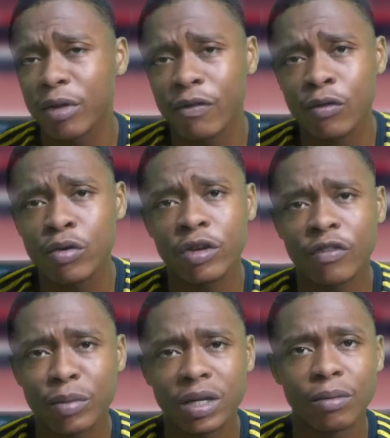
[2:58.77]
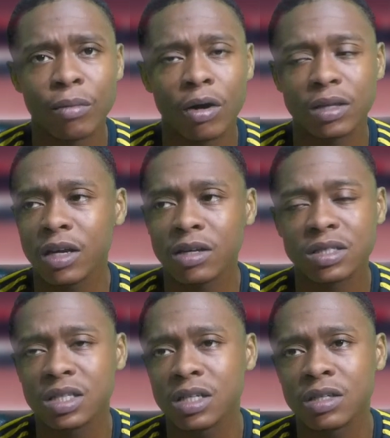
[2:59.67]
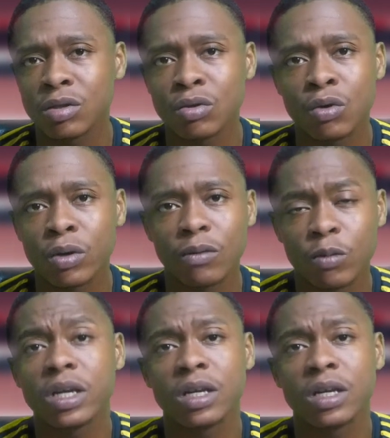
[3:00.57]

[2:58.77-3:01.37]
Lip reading: the 40th minute mark, we conceded two quick